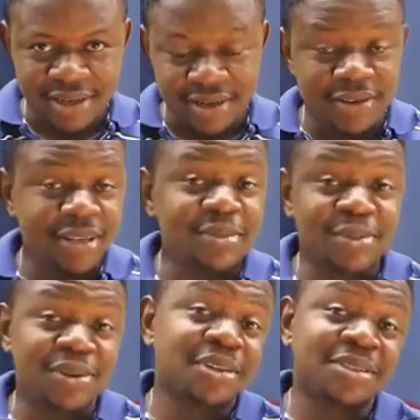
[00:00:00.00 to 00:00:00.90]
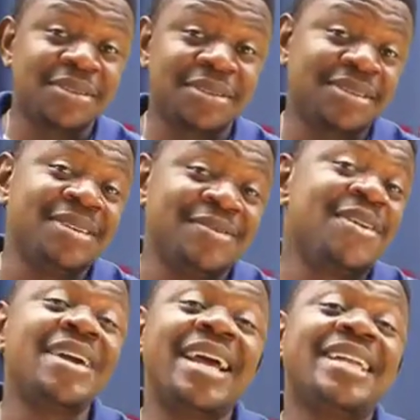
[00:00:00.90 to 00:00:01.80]
You know, this production. We
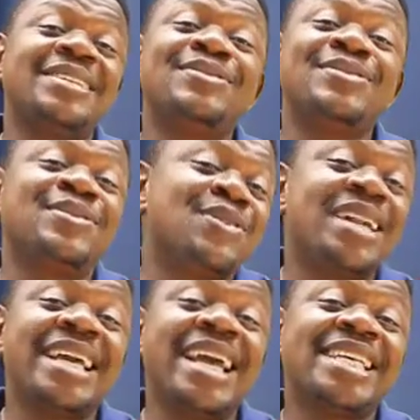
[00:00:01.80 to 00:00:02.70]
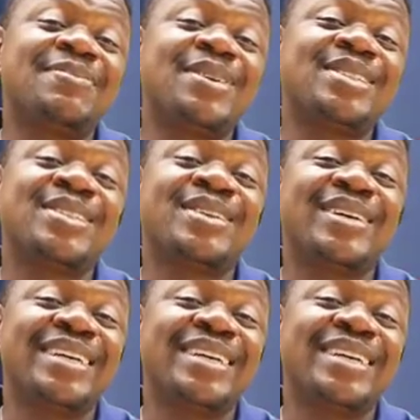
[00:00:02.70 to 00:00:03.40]
don't get sponsored.